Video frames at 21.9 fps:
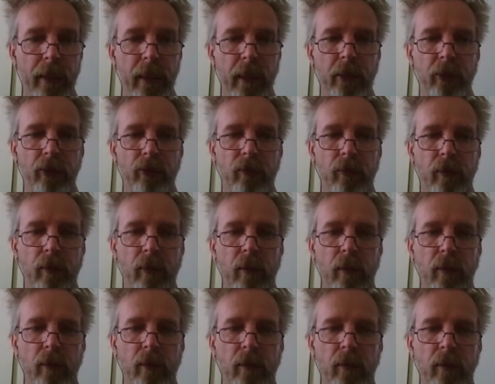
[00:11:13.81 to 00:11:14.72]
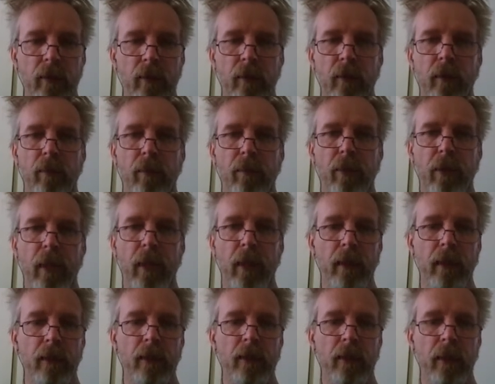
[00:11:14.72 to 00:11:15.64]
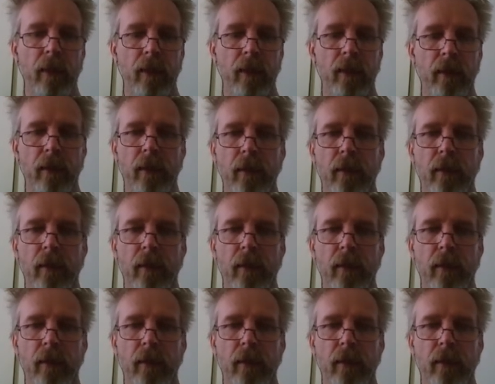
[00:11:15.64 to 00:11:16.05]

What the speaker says: actual bytes, and